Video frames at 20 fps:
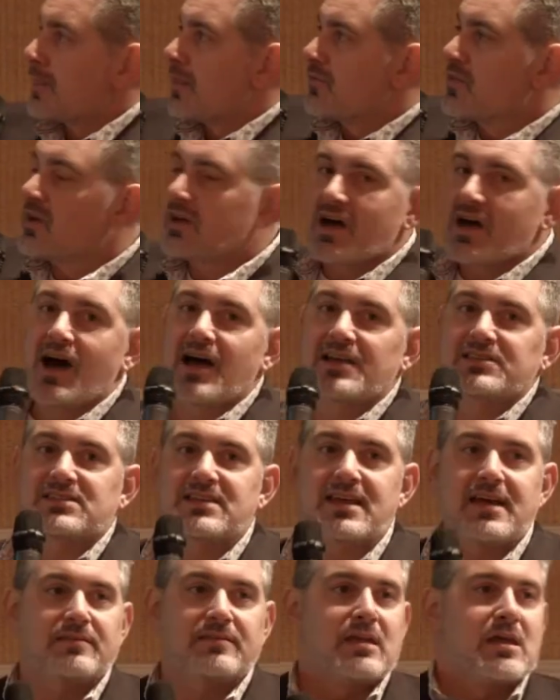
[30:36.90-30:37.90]
The
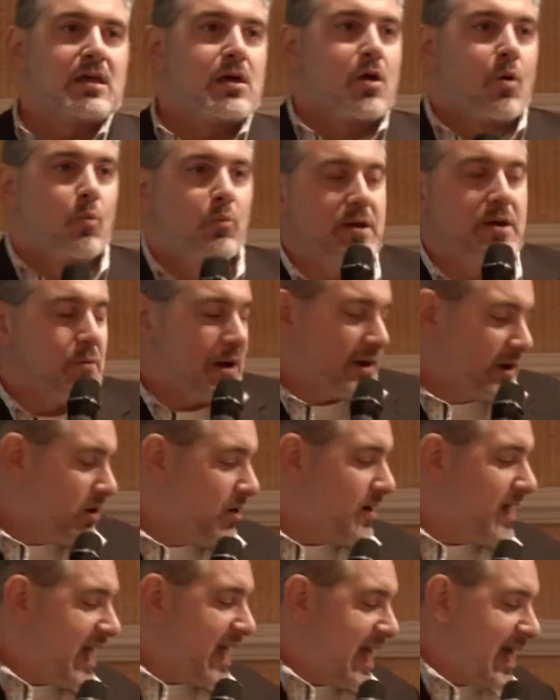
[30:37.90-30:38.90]
content. We want to
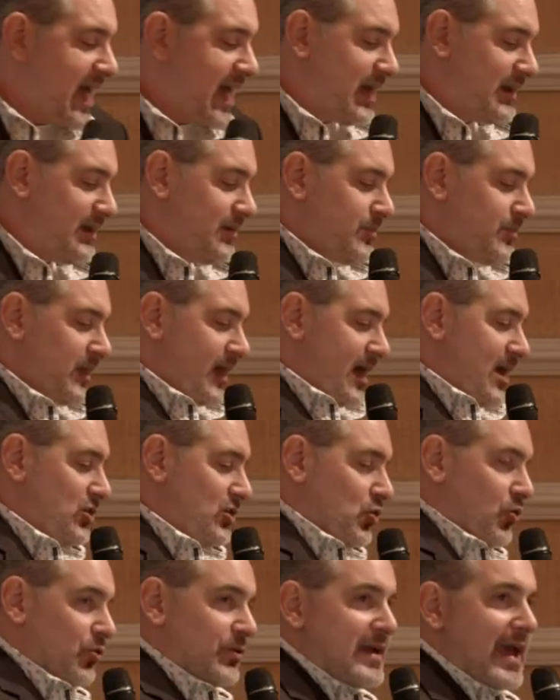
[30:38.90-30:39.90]
go ahead and
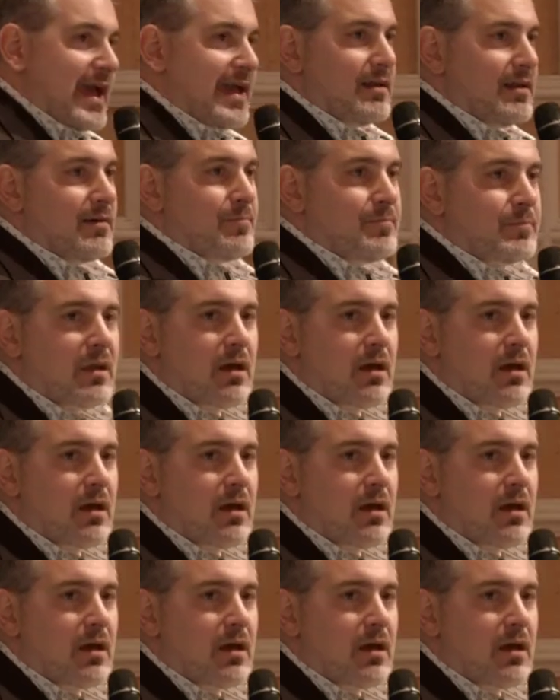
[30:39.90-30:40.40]
create